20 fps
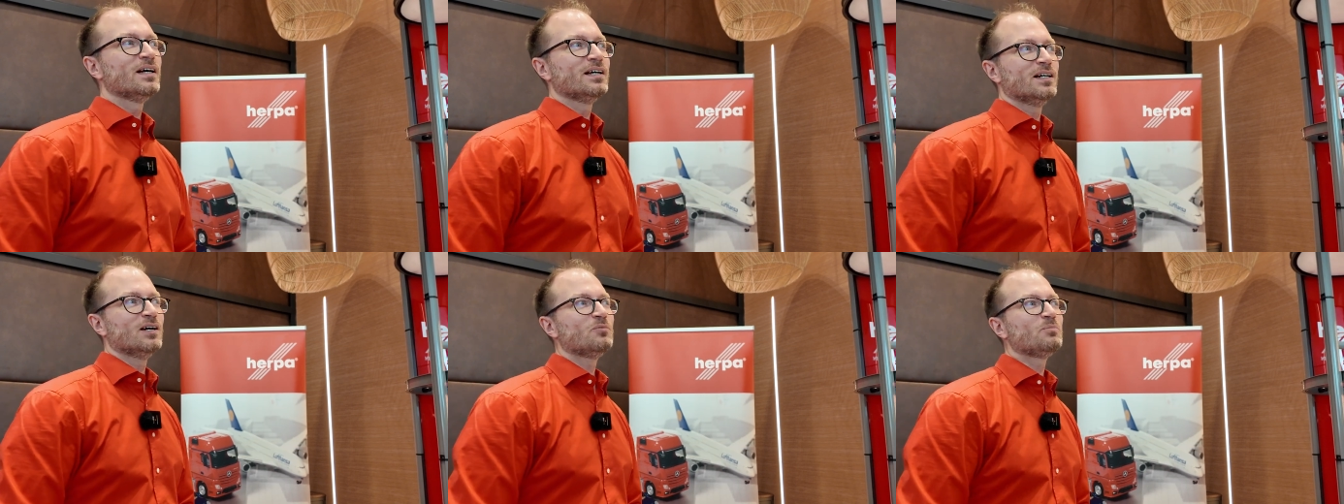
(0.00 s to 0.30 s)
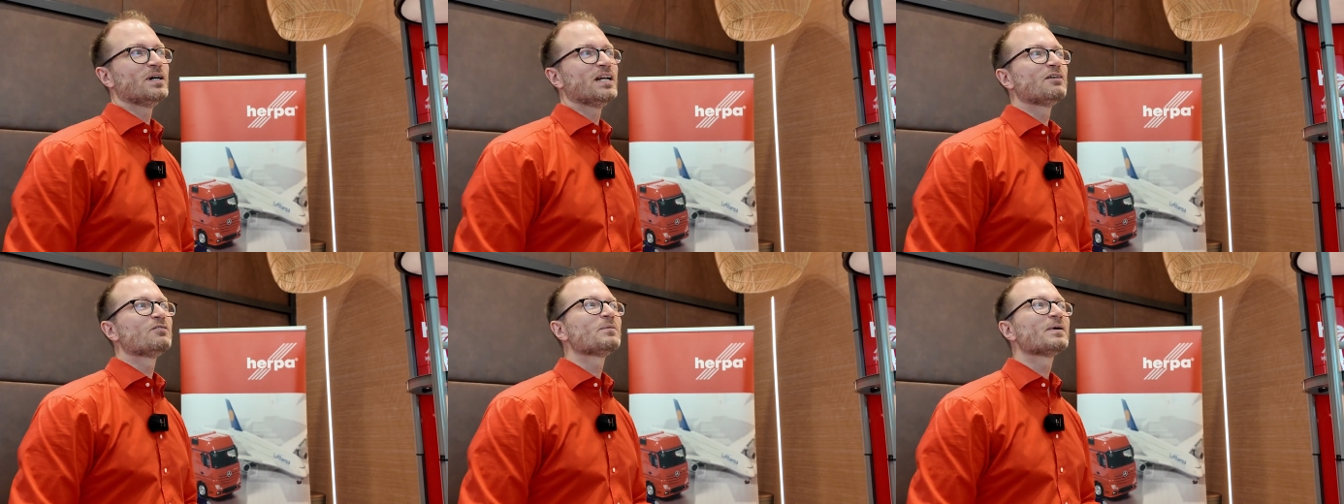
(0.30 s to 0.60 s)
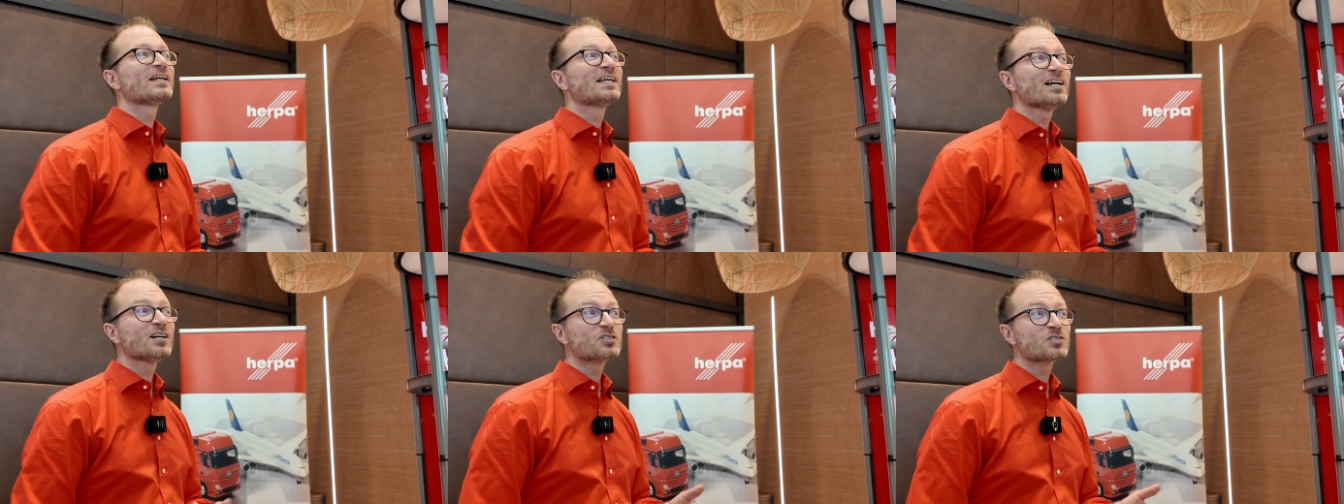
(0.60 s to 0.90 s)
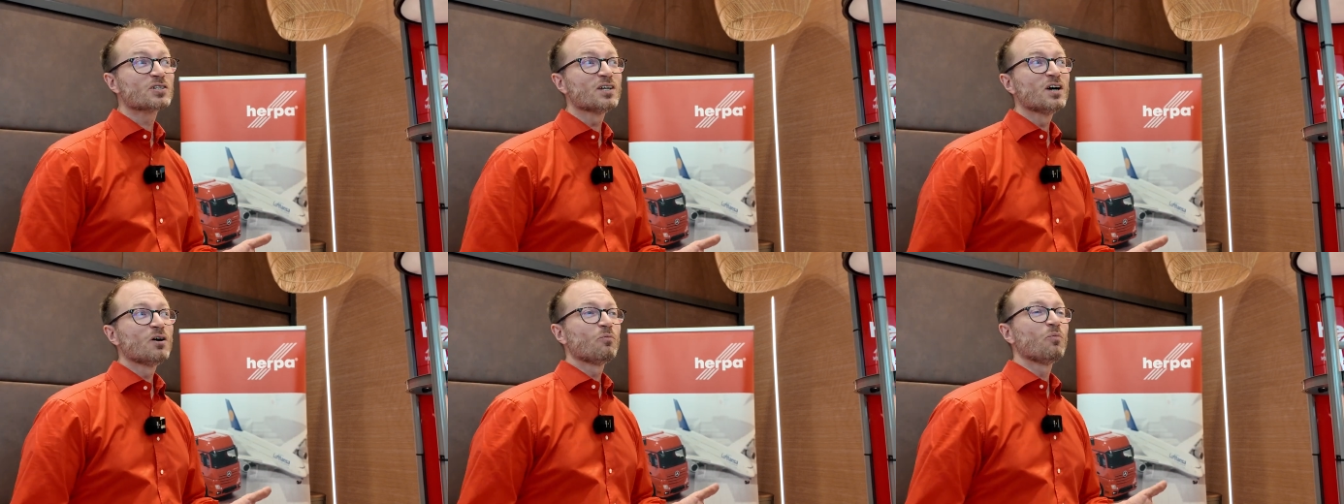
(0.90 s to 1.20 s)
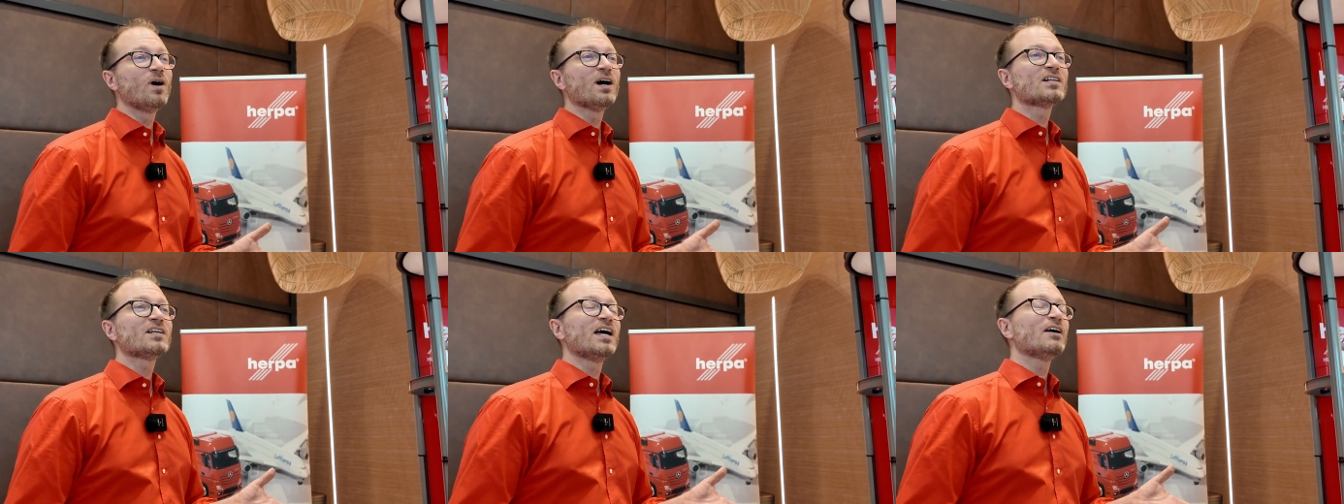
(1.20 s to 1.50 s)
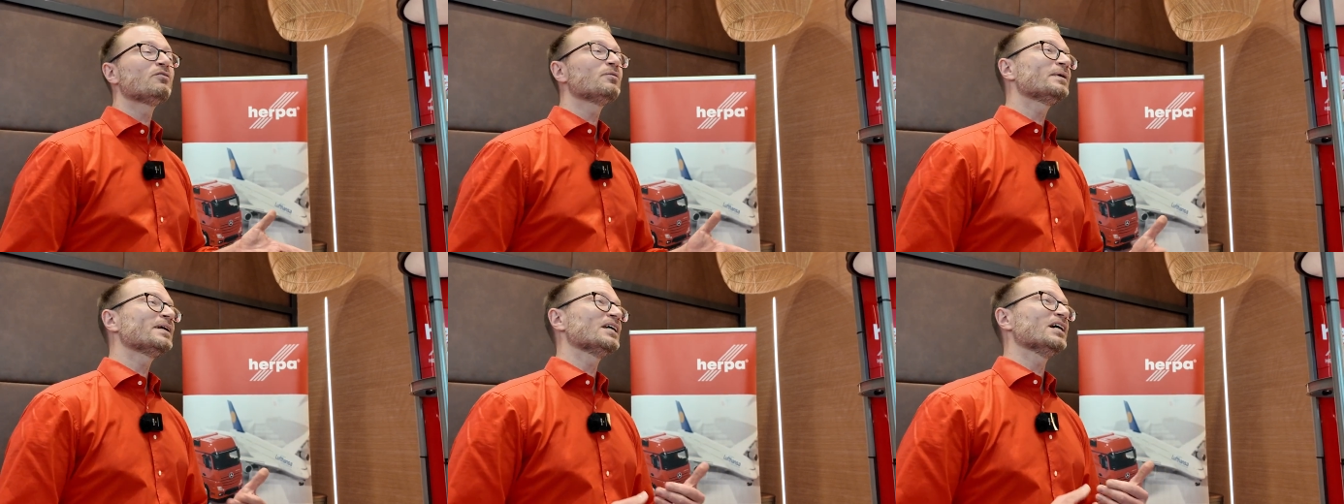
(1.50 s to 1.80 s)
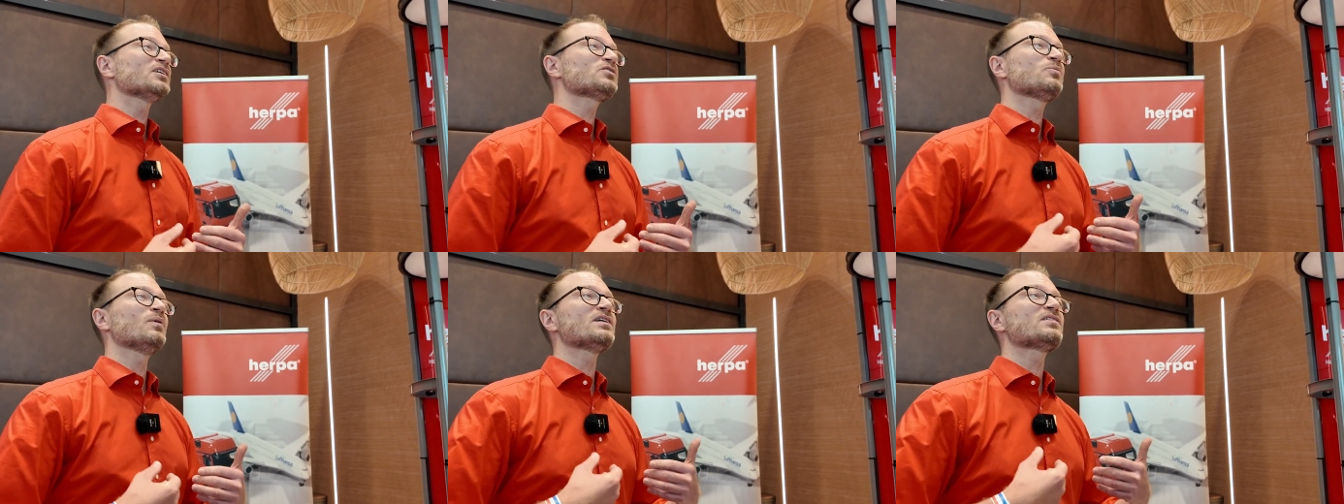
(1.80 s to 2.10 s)
But everybody else
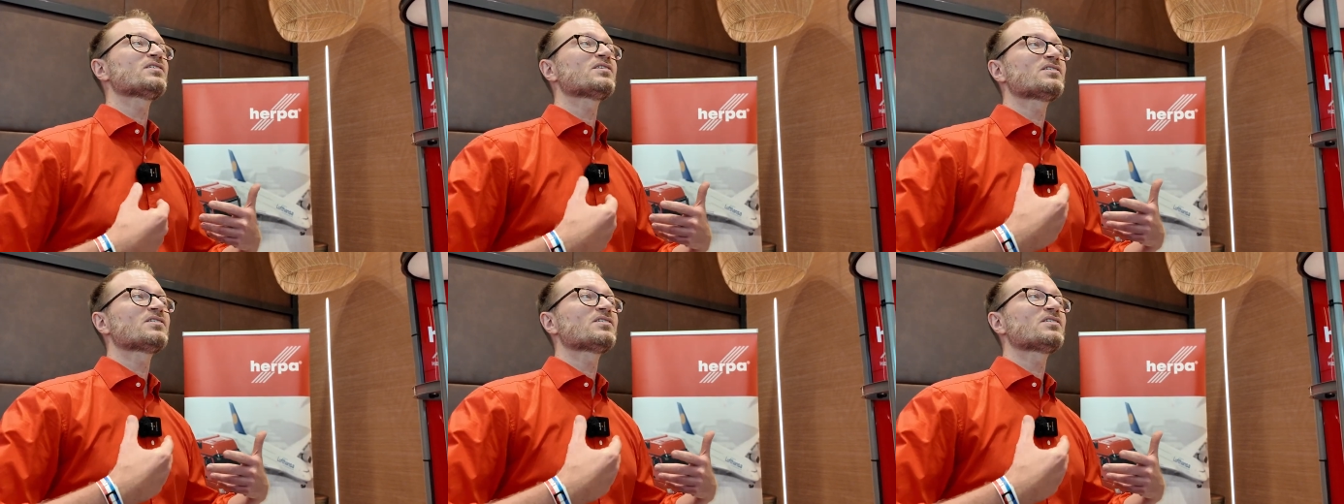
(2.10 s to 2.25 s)
wants